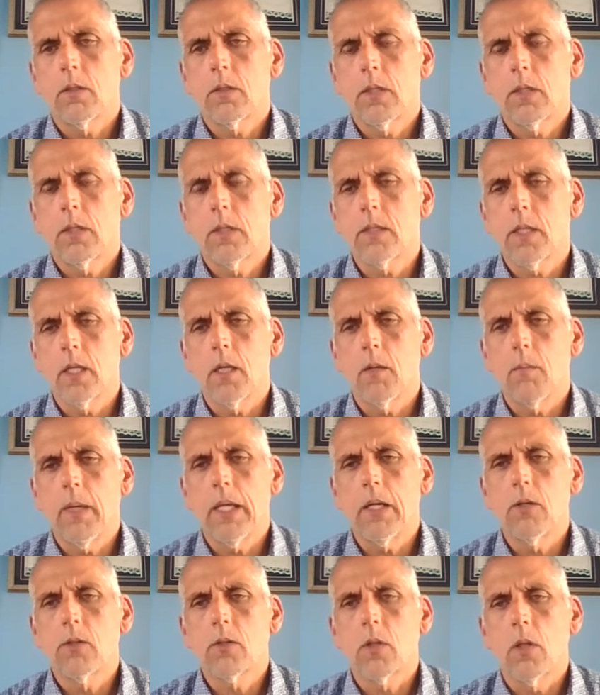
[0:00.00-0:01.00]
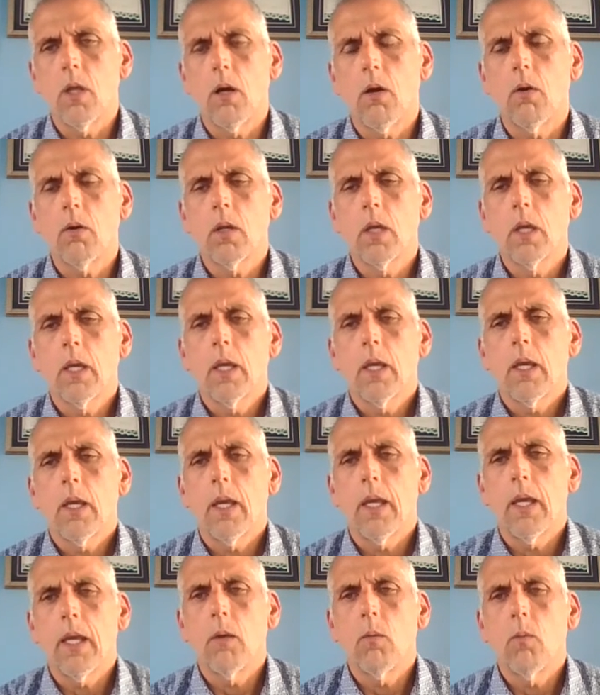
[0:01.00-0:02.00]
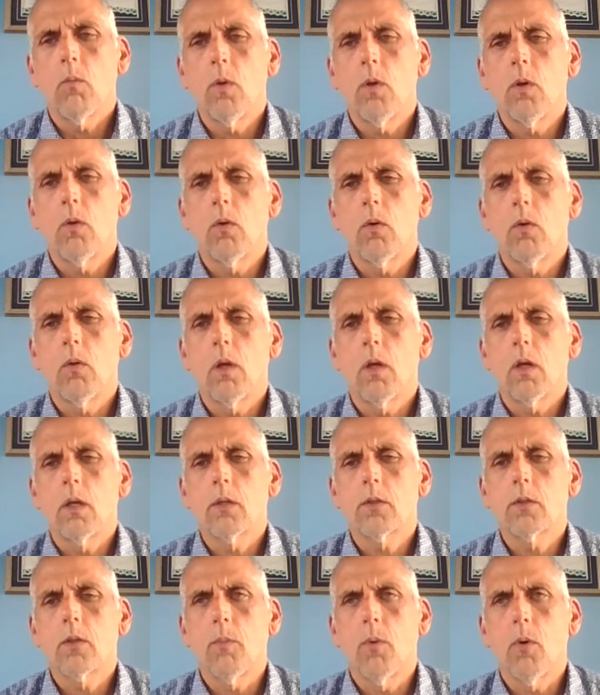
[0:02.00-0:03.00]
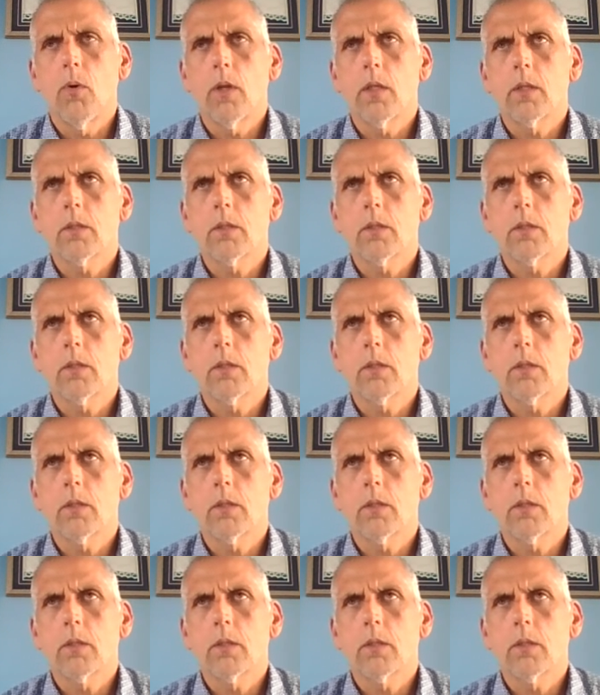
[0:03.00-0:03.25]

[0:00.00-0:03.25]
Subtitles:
10 centimeters long, and will support